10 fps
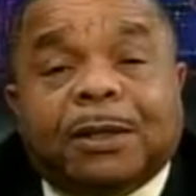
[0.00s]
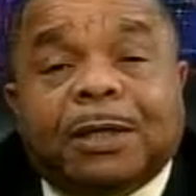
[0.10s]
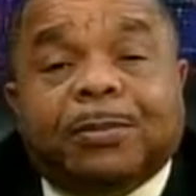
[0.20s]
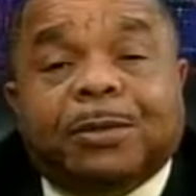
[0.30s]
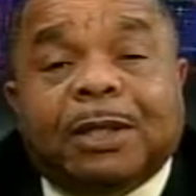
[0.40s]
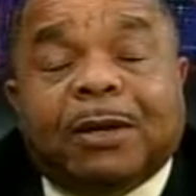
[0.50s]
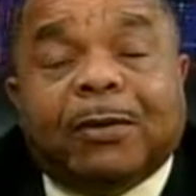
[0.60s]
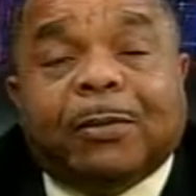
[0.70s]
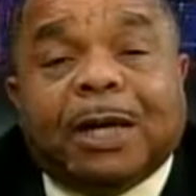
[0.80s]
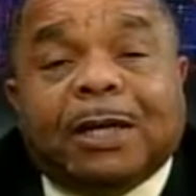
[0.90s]
dips in
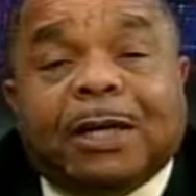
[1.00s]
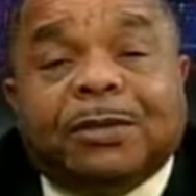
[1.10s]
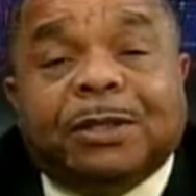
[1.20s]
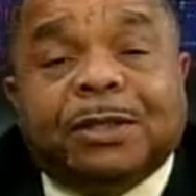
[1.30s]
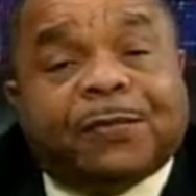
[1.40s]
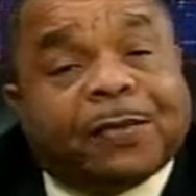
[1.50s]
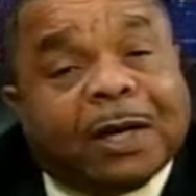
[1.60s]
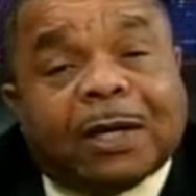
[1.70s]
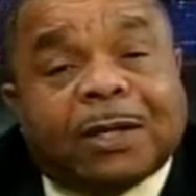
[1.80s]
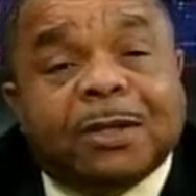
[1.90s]
everybody else's
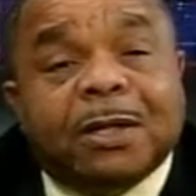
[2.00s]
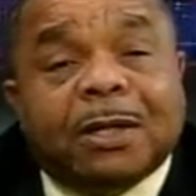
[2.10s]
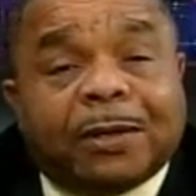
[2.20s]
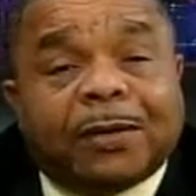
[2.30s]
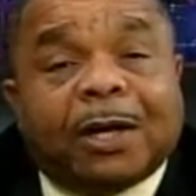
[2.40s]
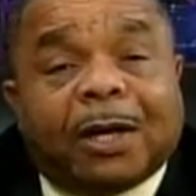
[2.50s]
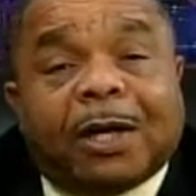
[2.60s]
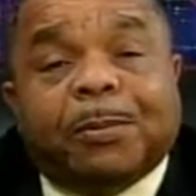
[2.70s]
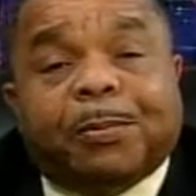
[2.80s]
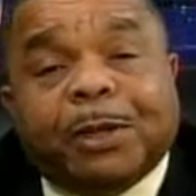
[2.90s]
affairs, there are
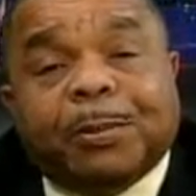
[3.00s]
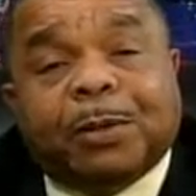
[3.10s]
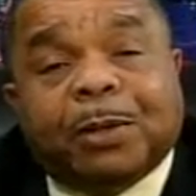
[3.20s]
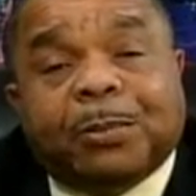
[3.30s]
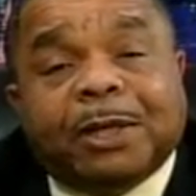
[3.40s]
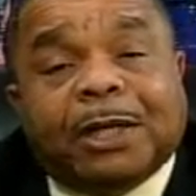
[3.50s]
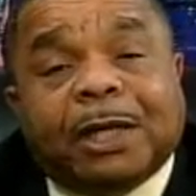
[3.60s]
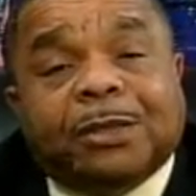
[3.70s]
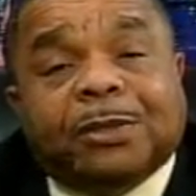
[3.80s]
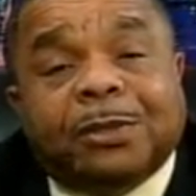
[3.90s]
other people are
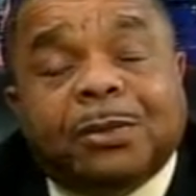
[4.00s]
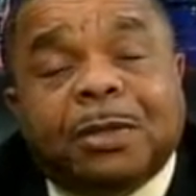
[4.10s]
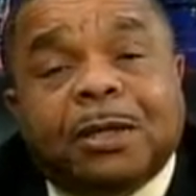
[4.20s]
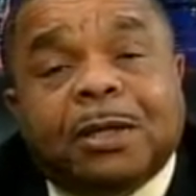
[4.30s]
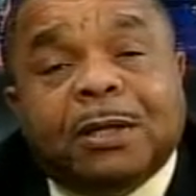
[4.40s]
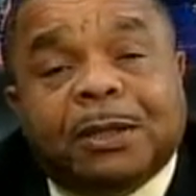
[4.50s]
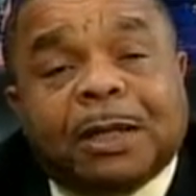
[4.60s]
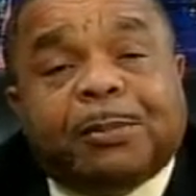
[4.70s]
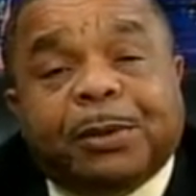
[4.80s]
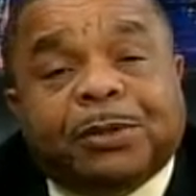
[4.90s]
beginning to
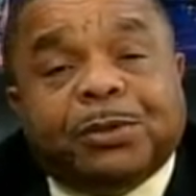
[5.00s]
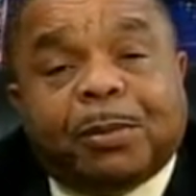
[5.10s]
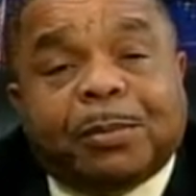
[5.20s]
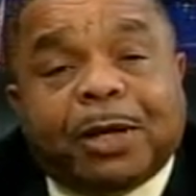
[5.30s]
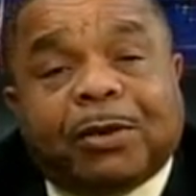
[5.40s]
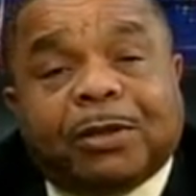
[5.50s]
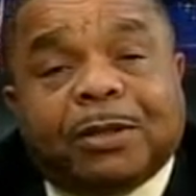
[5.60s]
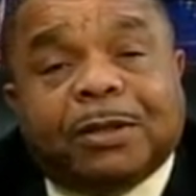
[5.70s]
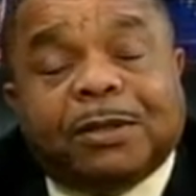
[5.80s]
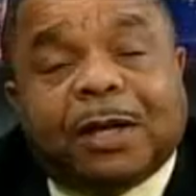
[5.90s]
dip into
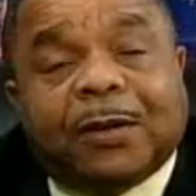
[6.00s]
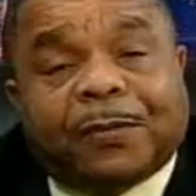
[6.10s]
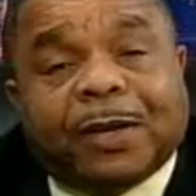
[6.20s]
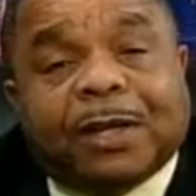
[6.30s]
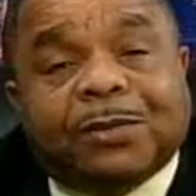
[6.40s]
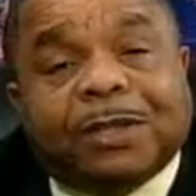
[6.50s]
America's affairs.